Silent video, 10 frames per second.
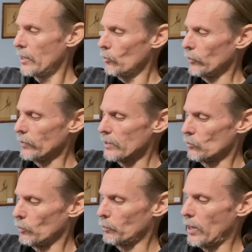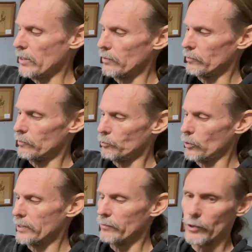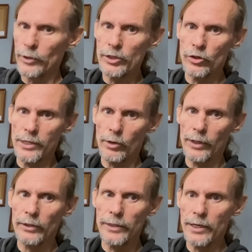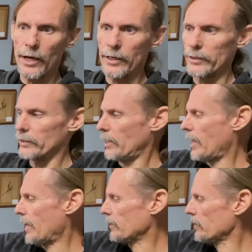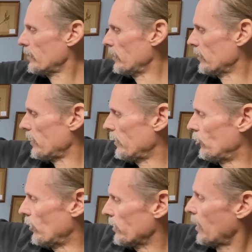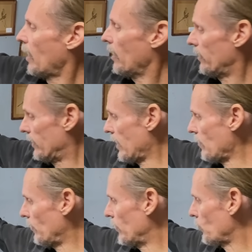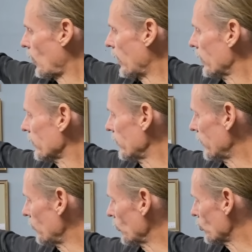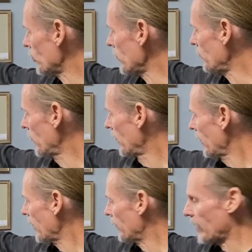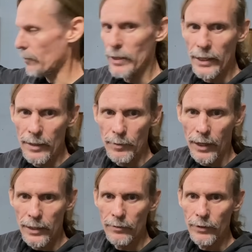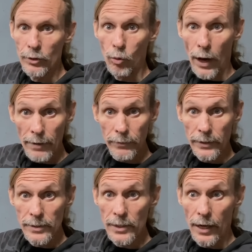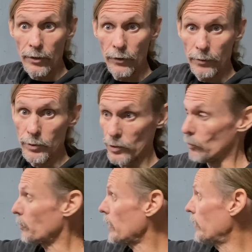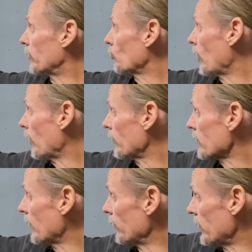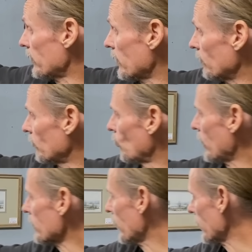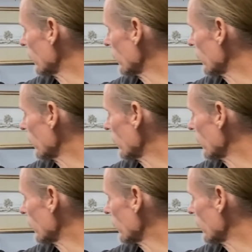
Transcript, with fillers: where things were printed very generically on cans that said just the name of the product and they were cheap. And that became kind of a graphic style that was repeated throughout the 70s in ways like